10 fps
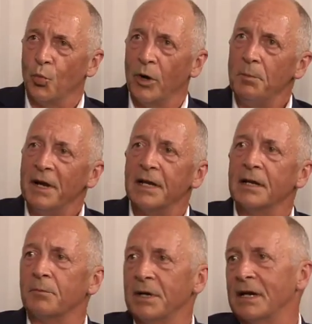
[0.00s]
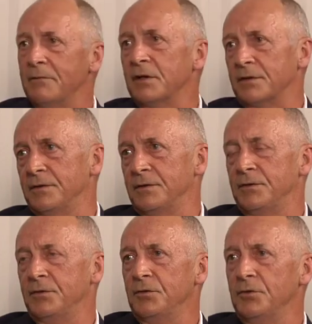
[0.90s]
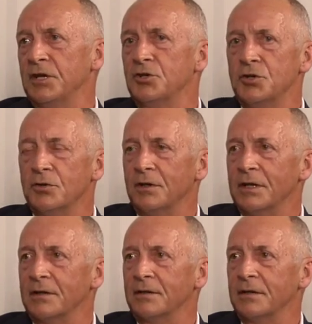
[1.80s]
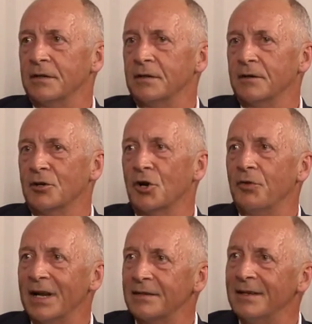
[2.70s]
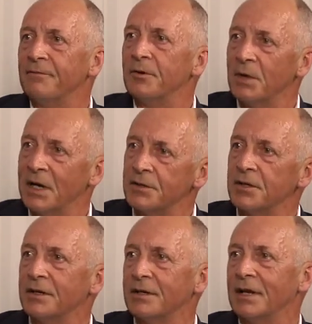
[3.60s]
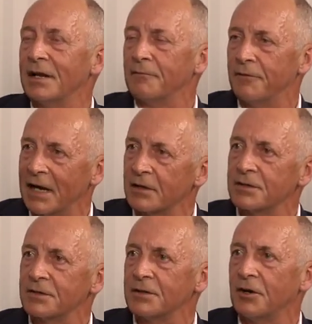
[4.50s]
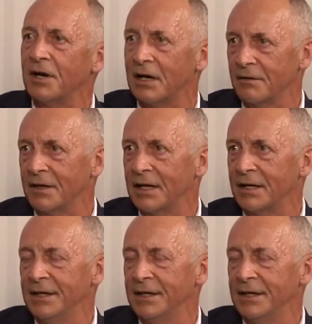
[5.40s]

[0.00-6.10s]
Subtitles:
We're making a big effort to ensure that the correct information and facts are out there.